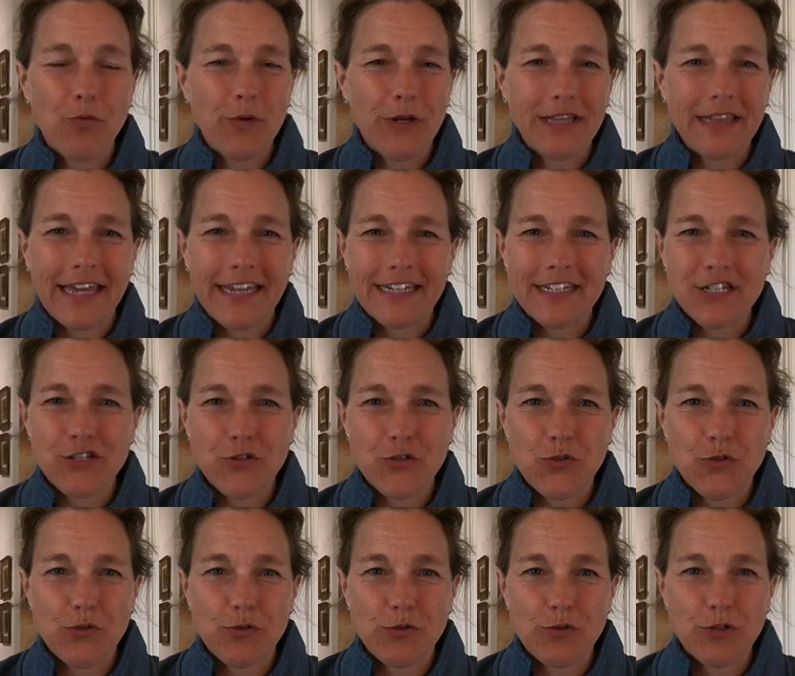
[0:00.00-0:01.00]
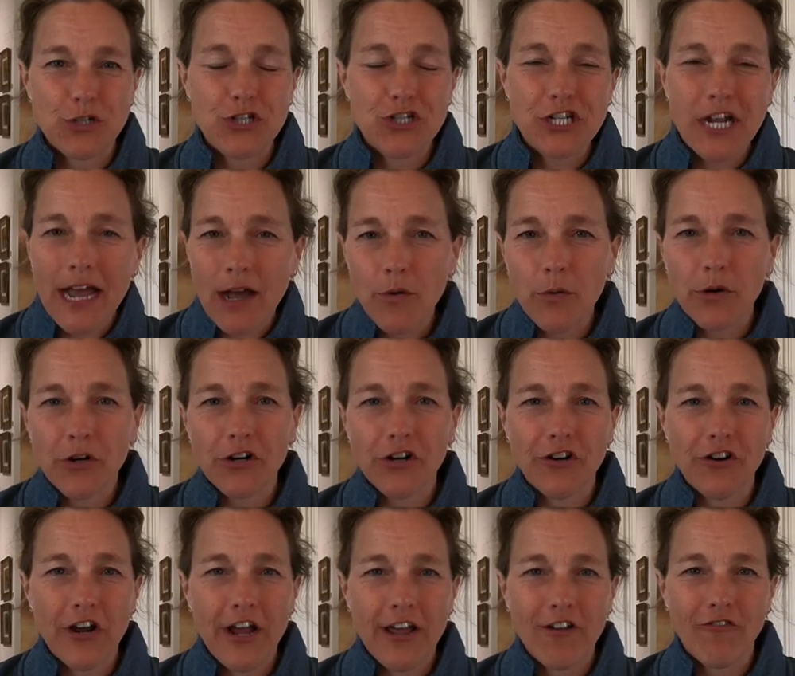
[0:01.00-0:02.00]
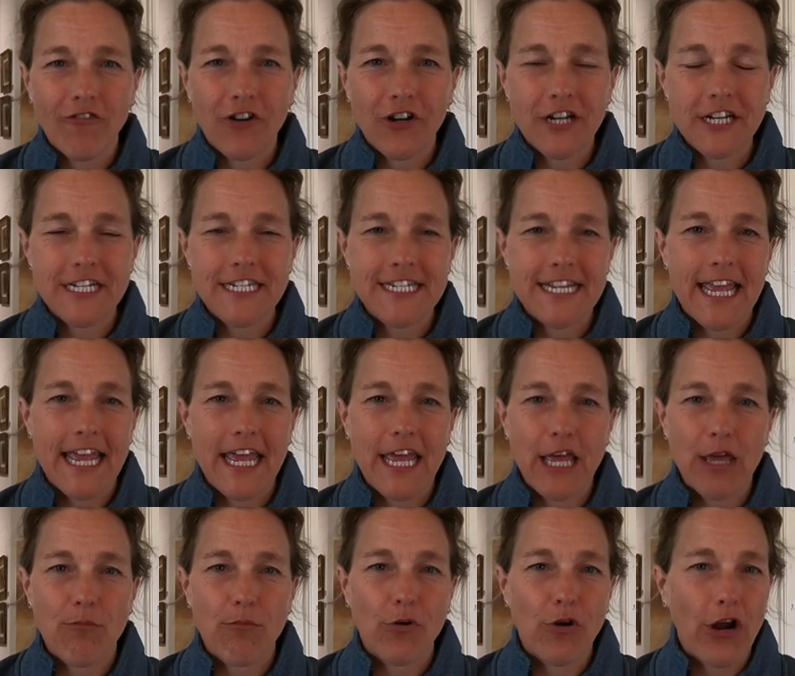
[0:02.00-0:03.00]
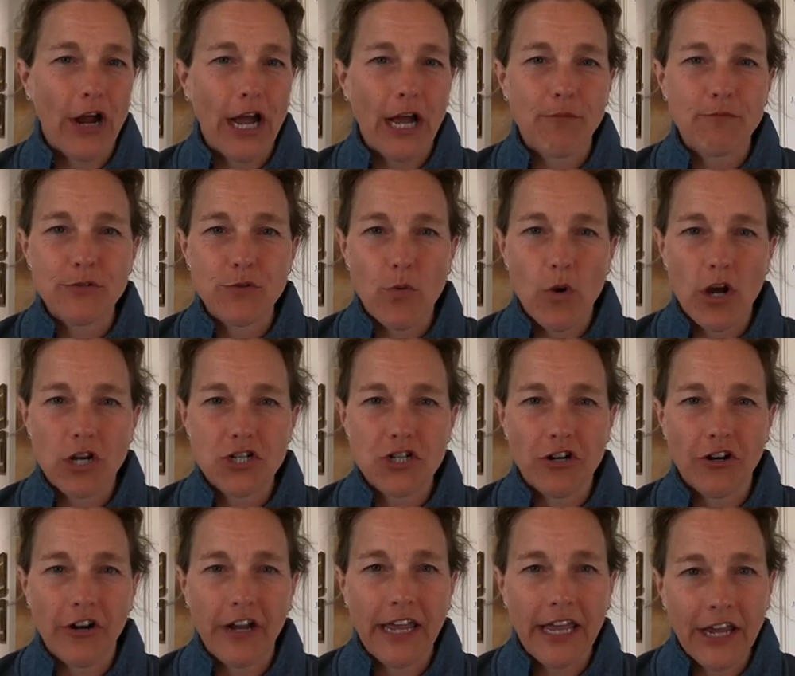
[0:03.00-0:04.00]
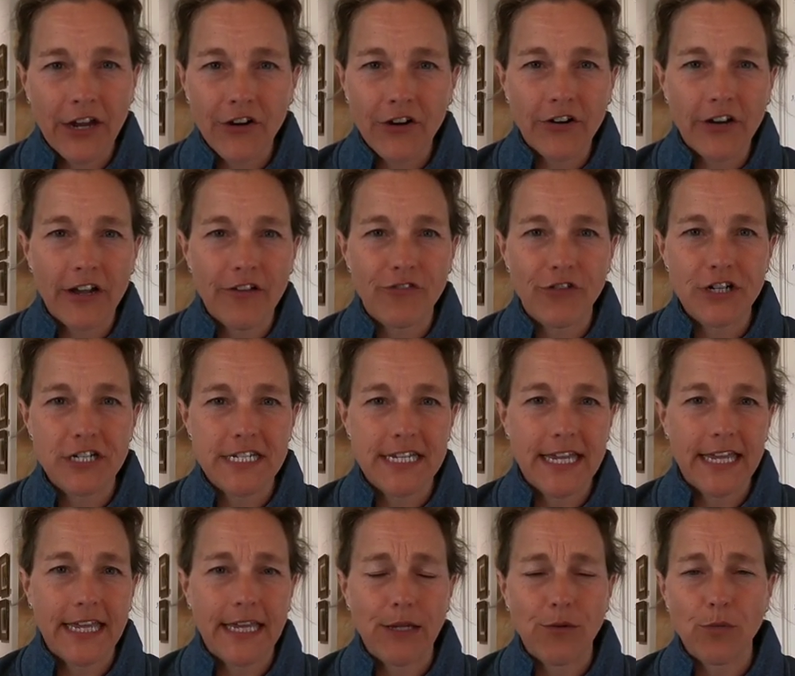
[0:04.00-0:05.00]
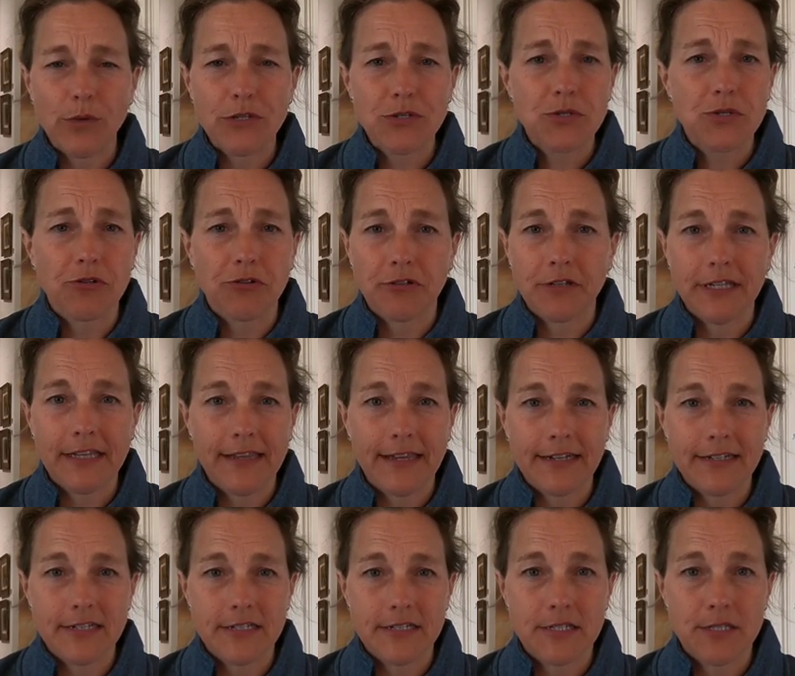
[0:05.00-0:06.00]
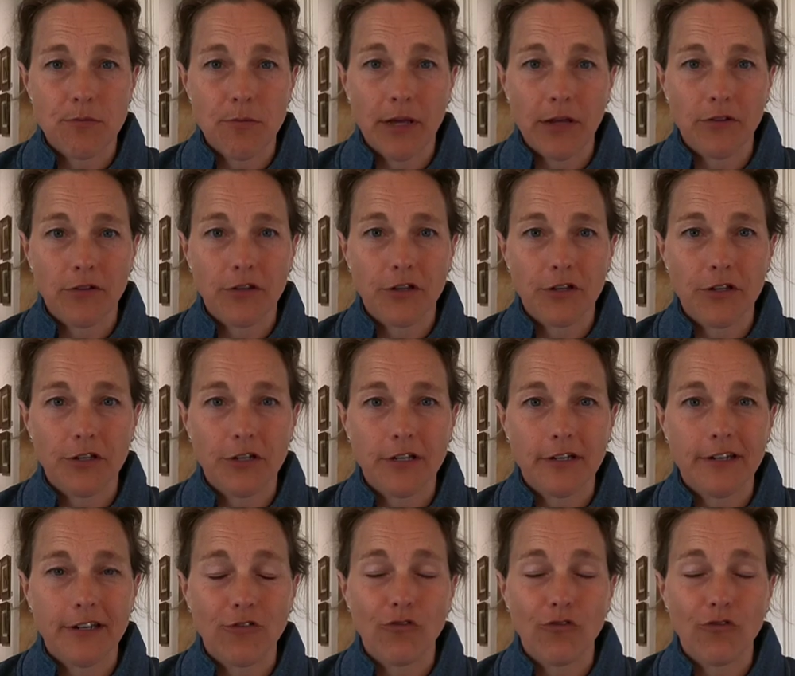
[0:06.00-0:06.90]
we like to shower every day, perhaps wash our hair every day, and we certainly like to smell good.